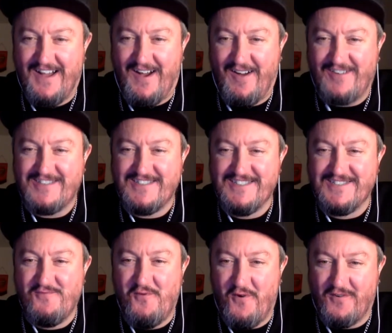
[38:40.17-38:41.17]
Arsenal's
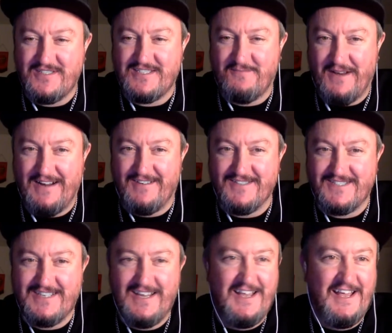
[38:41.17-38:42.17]
worst players.